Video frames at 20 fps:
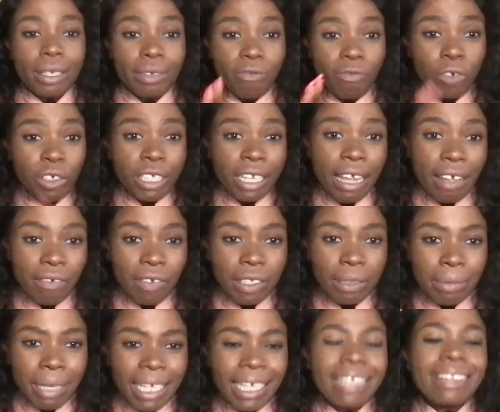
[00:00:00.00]
Food
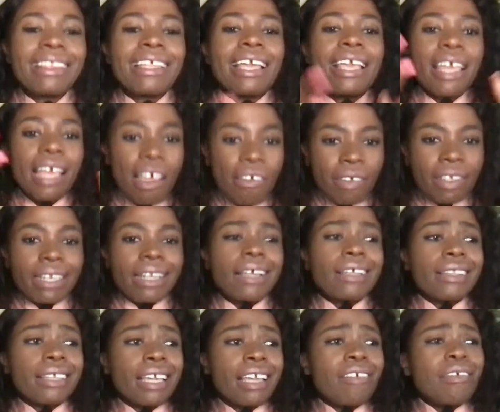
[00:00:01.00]
Lovers Market, they have it
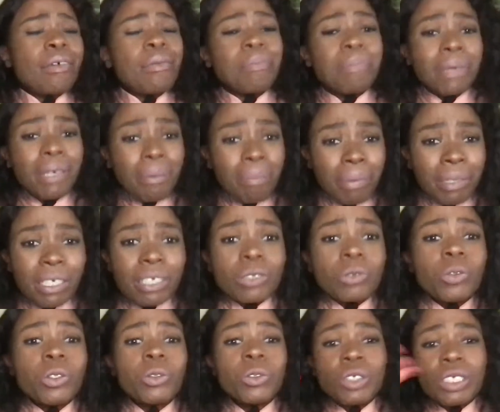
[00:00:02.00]
like they have a big
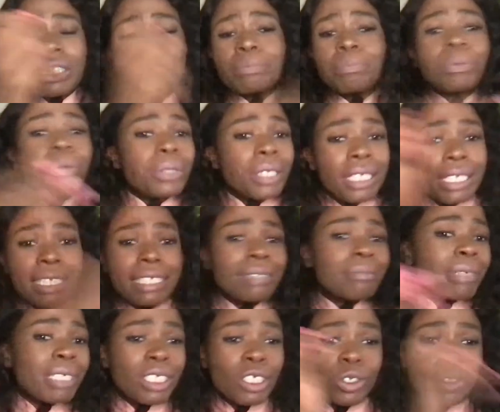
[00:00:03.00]
bucket where you just put in
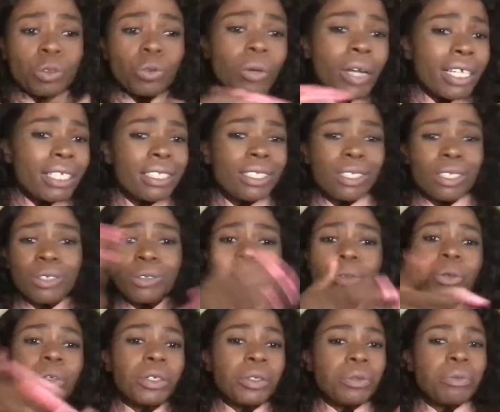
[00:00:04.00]
as much as you want and then you
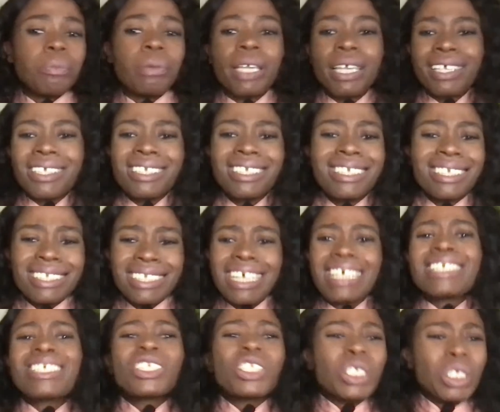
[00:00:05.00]
go and you pay. It's
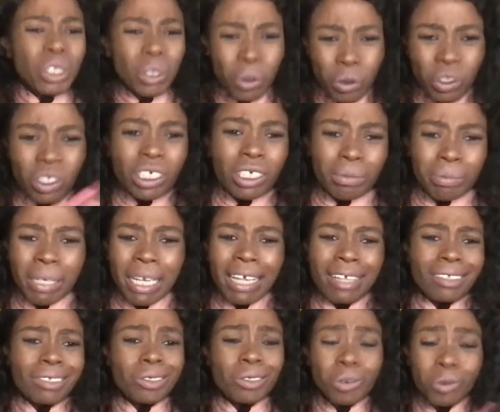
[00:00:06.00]
like they're so cheap,
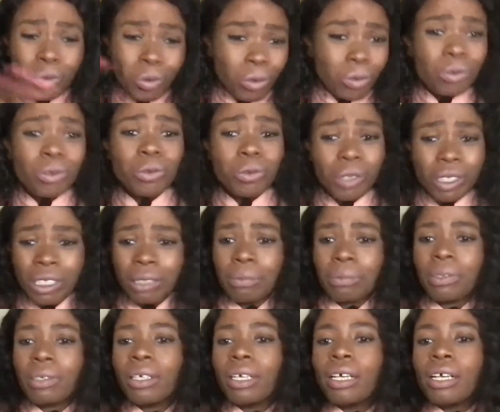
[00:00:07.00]
like so cheap.
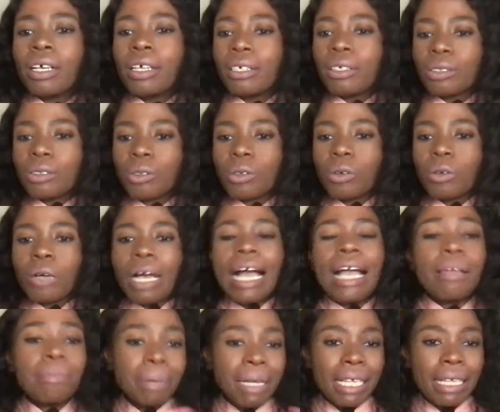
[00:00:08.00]
So
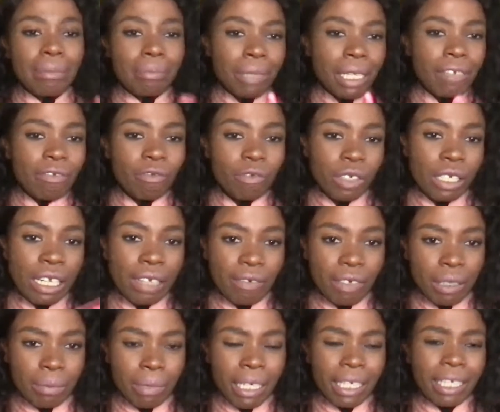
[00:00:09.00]
I buy them at Food
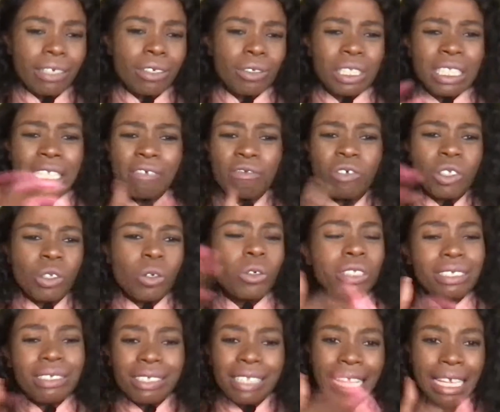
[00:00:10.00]
Lovers Market because they've got
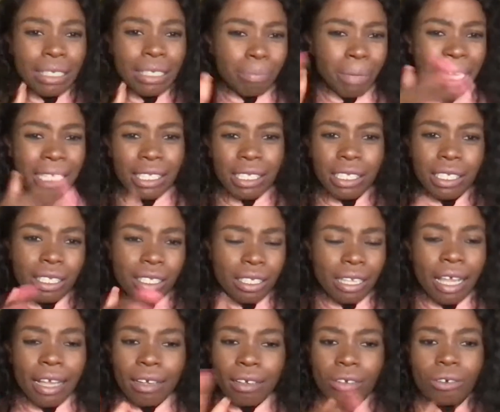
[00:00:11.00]
all these nice
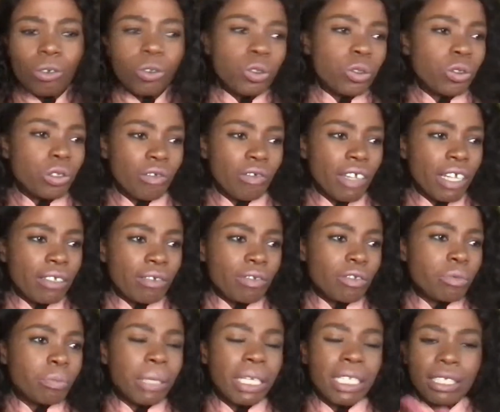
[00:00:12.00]
spices, like all sorts of kind
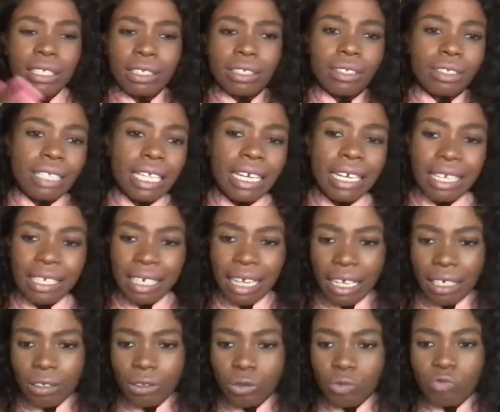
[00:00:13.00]
of spices that are
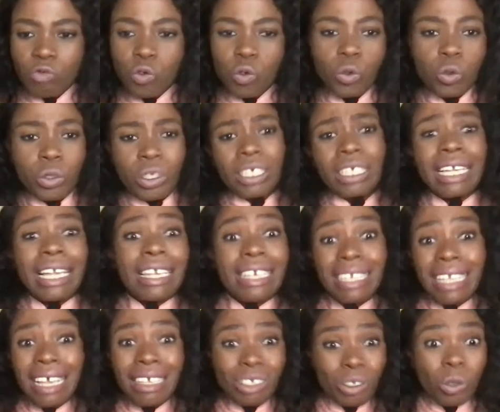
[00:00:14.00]
nice for cooking,
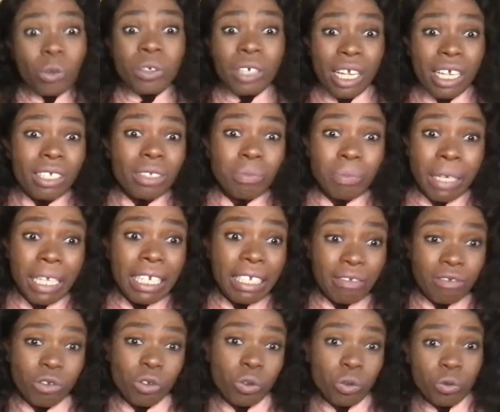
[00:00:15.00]
and they are so nice
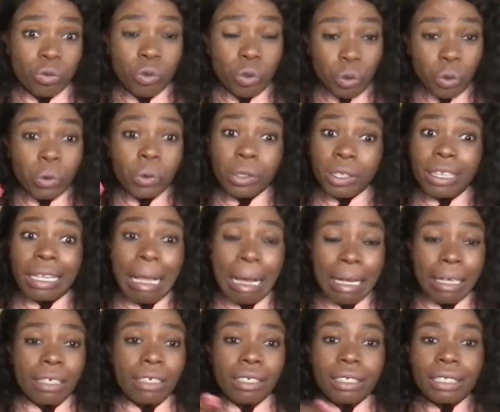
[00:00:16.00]
baileys to cook with.
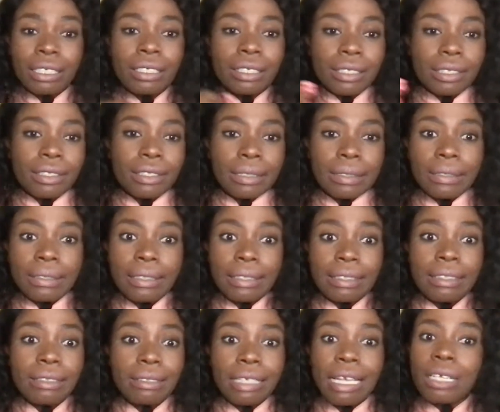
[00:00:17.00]
Like
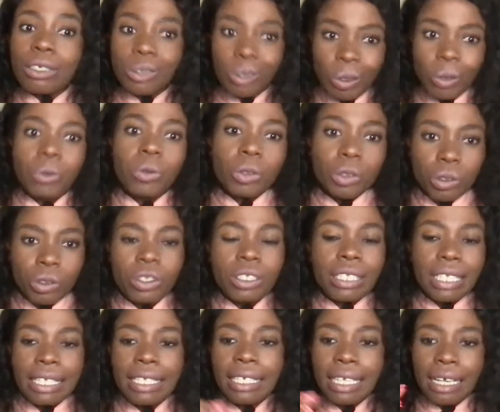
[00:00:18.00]
they are so good.
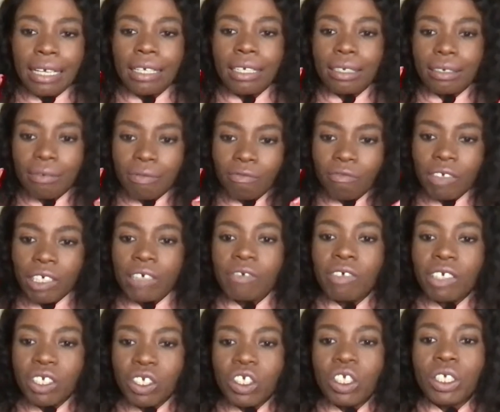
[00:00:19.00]
They like very,
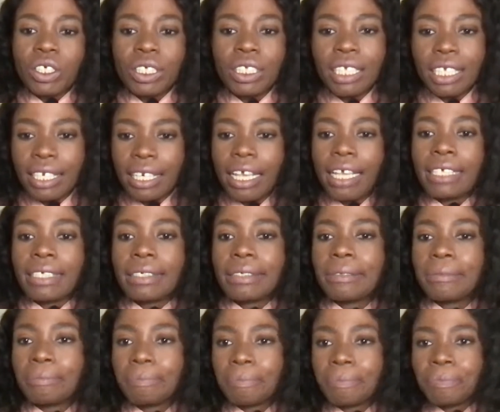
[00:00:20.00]
very tasty and
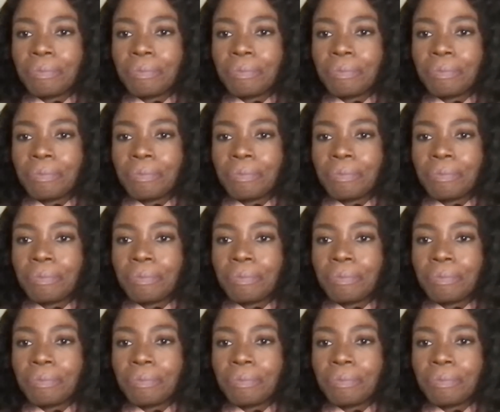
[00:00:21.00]
nice.